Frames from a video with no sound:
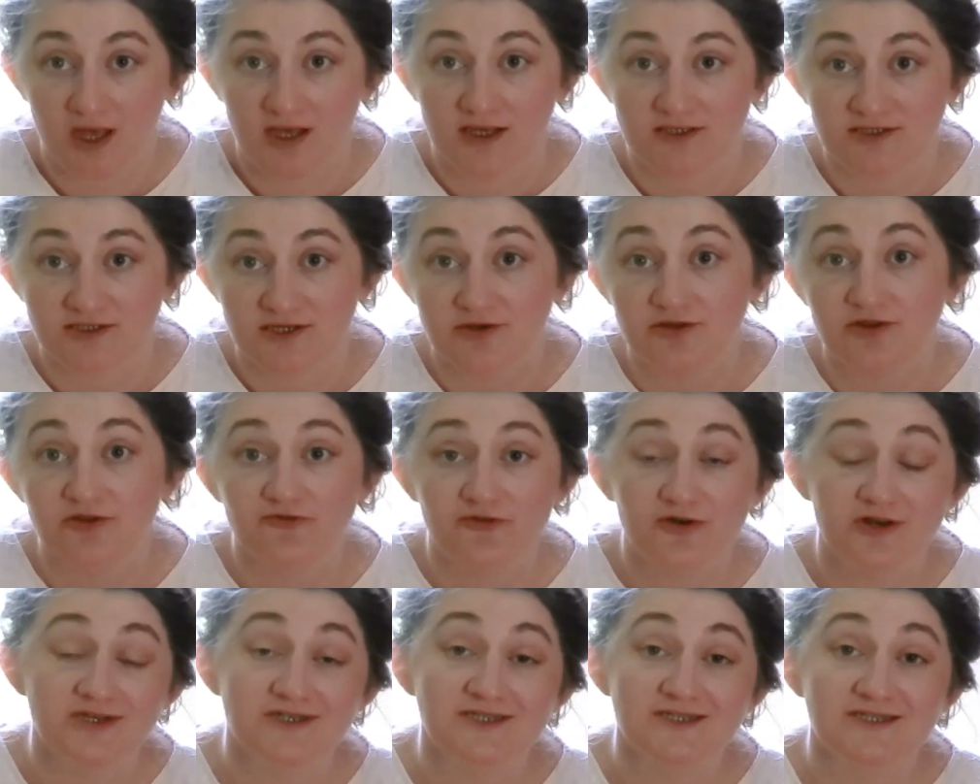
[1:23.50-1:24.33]
So the
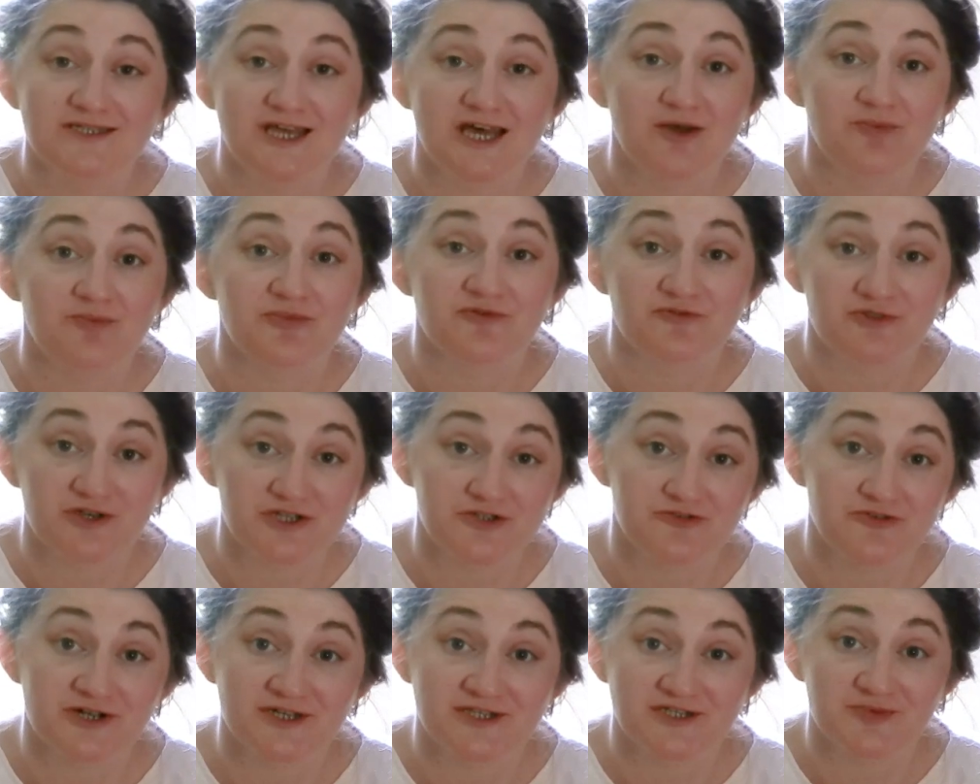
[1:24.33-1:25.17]
first step of
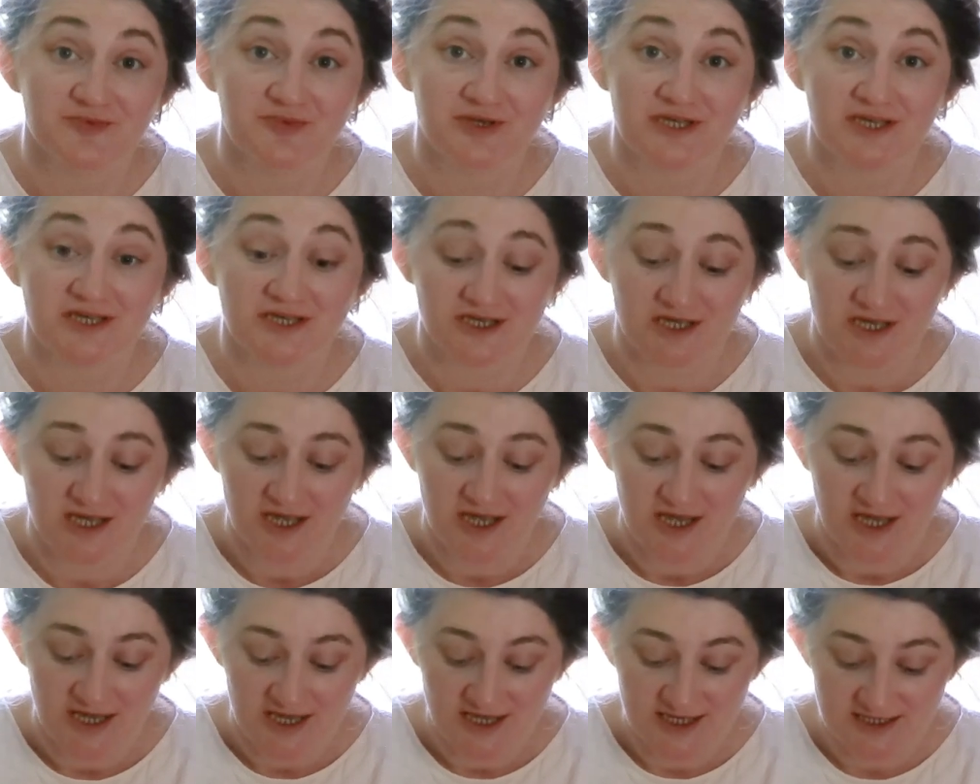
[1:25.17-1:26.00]
this recipe
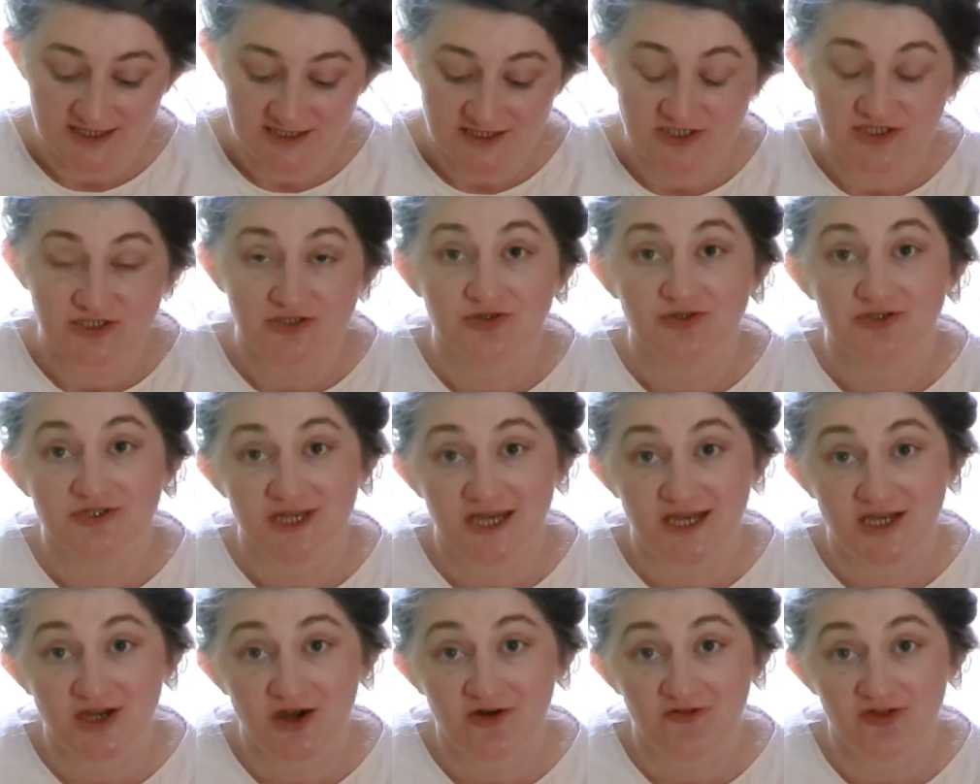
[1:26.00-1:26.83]
is to
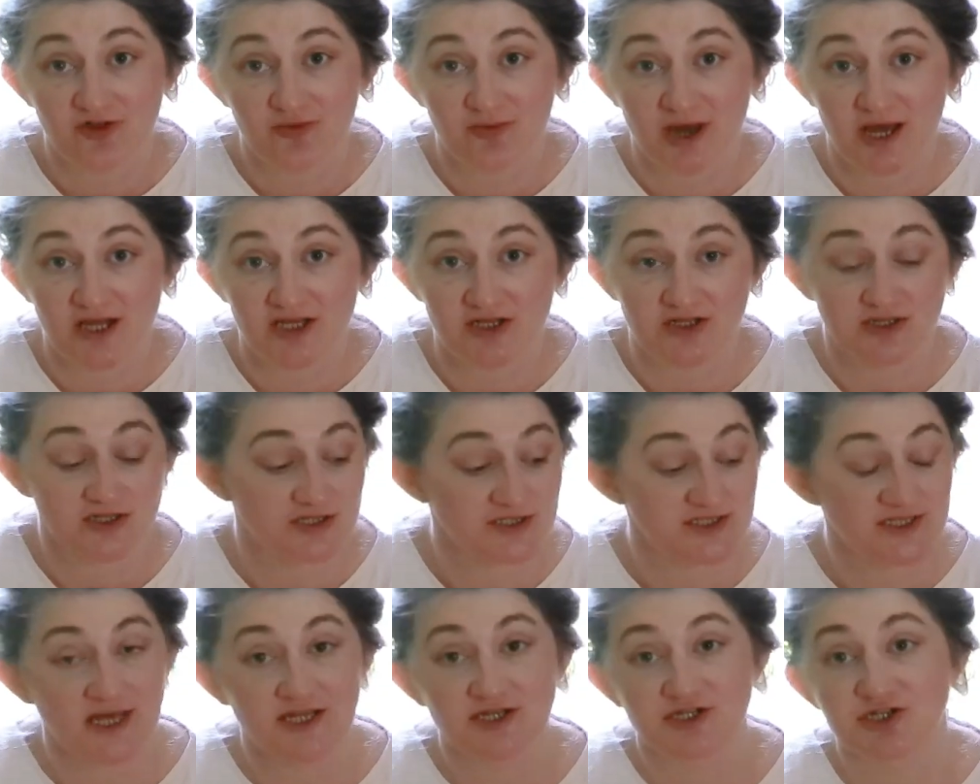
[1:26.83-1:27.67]
take off the
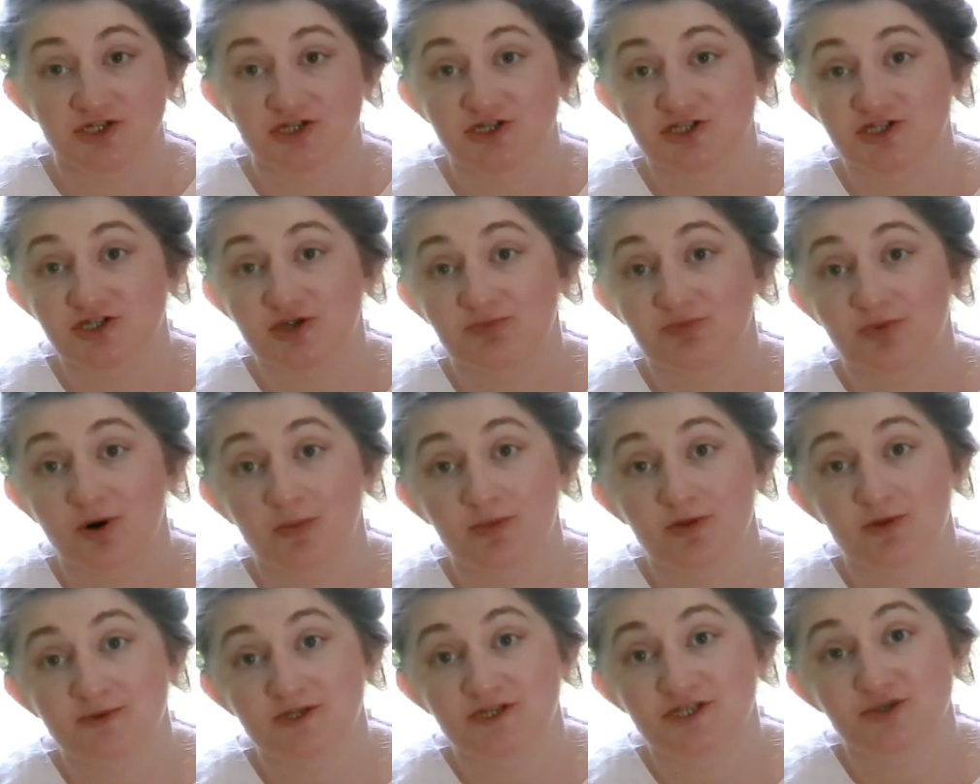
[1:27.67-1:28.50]
petals and just pop
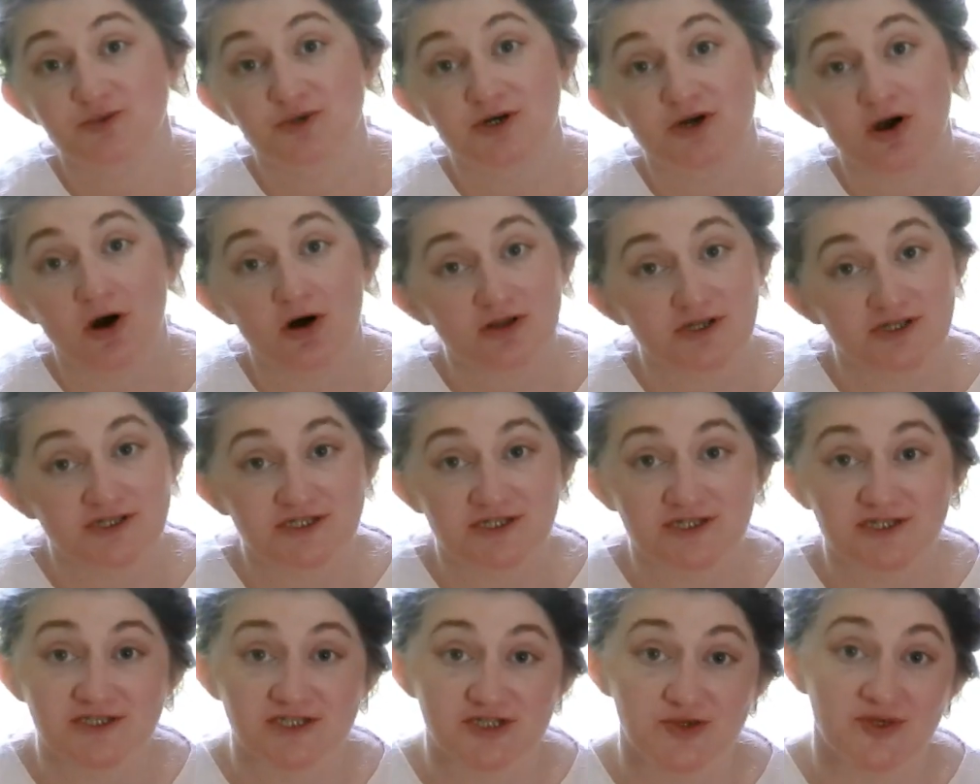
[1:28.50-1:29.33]
them into a
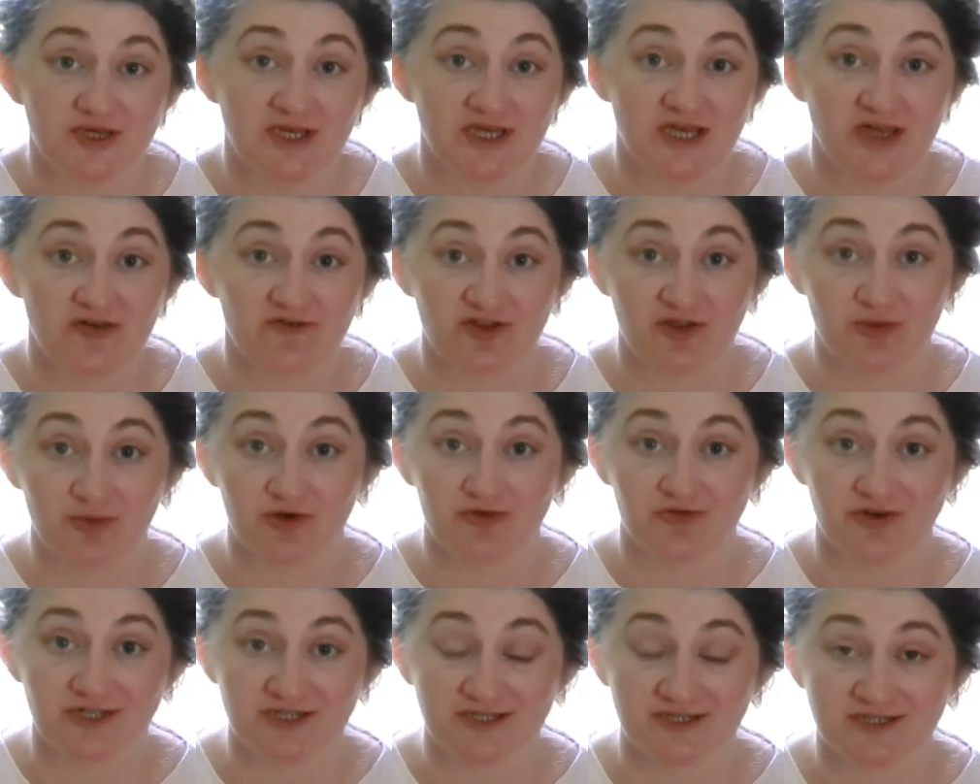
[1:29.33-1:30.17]
colander so we can give them a
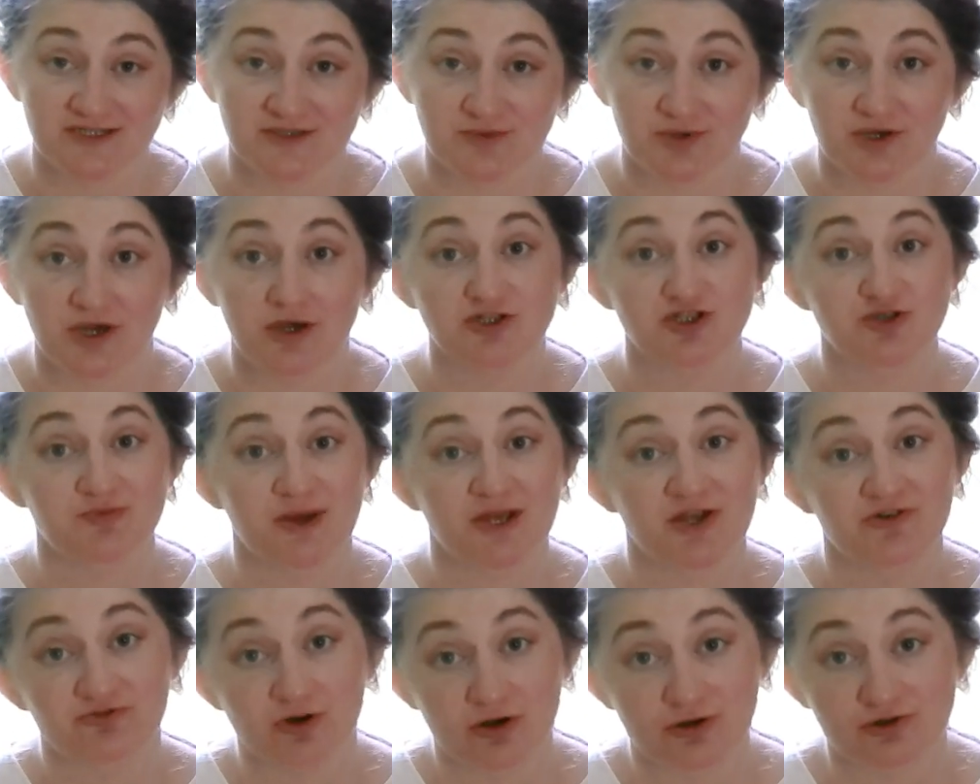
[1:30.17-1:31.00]
rinse. We're going to
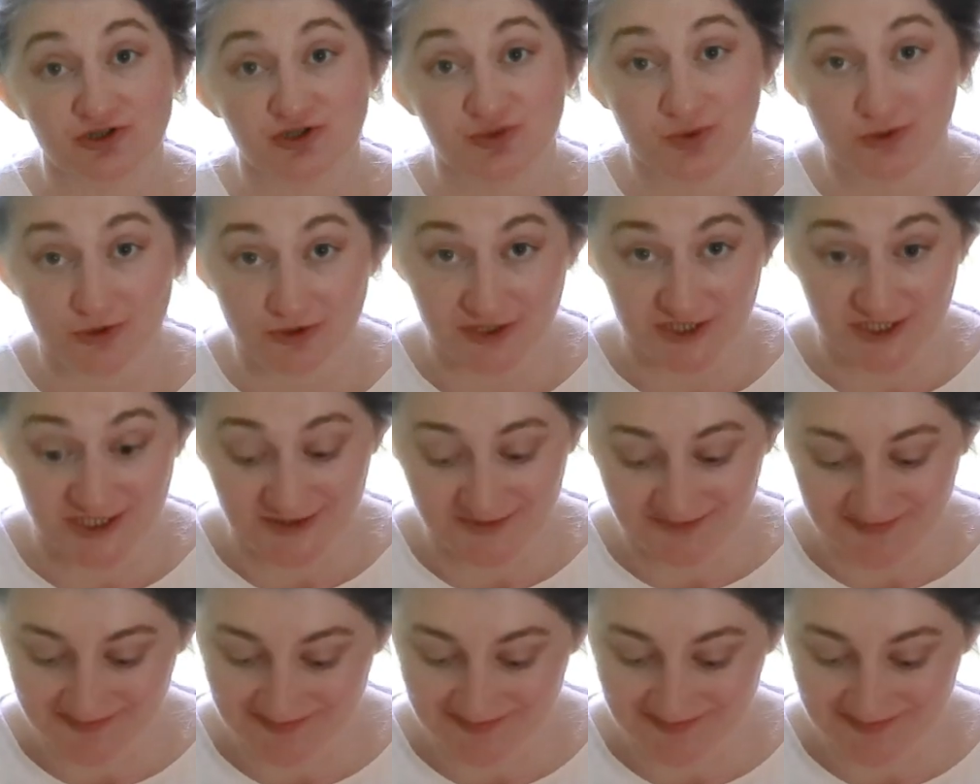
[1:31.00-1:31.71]
make rose water.